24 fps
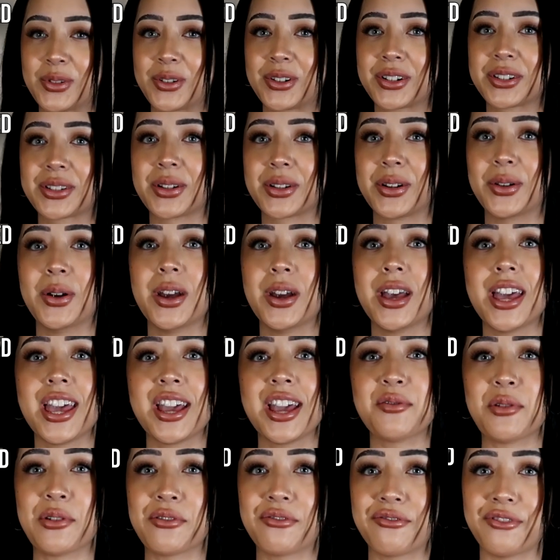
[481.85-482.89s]
more so
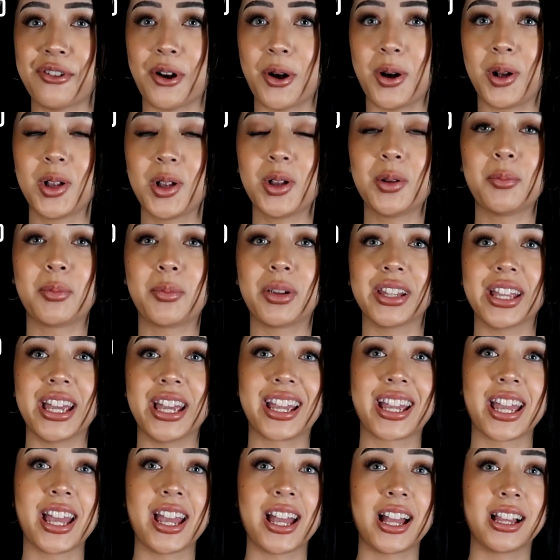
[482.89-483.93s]
it won't fall. But
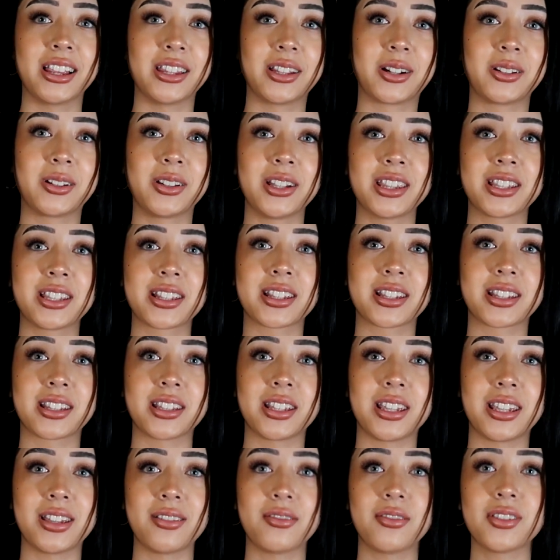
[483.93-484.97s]
like literally the
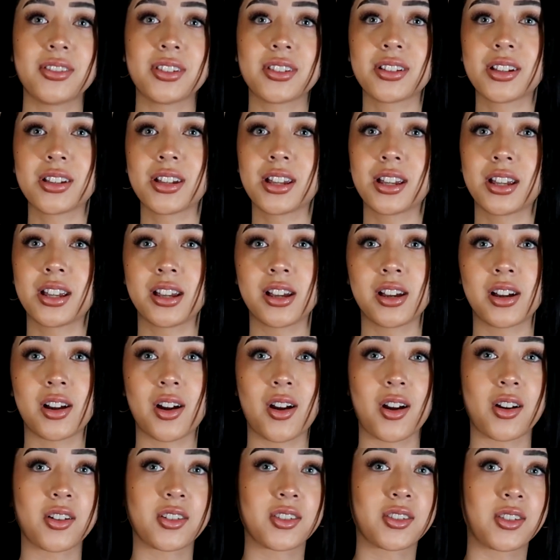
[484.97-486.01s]
sleeves
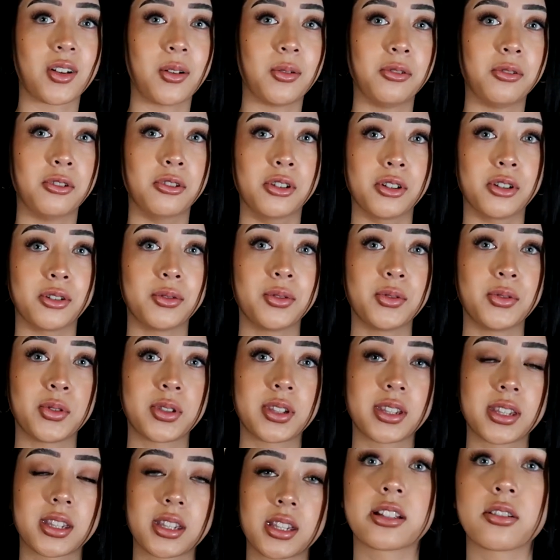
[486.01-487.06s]
are so
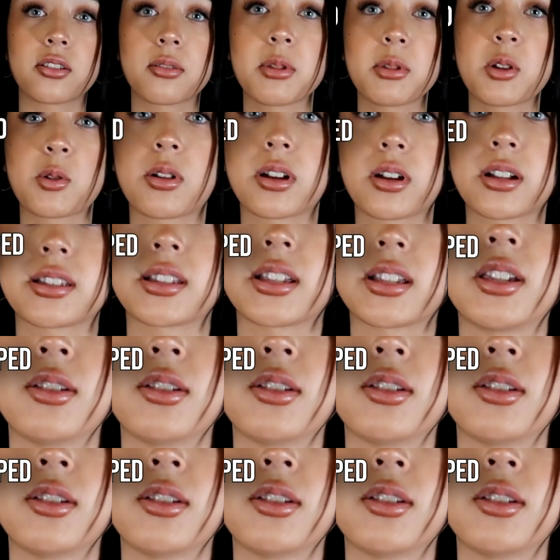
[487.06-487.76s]
loose. Don't get me wrong, it's a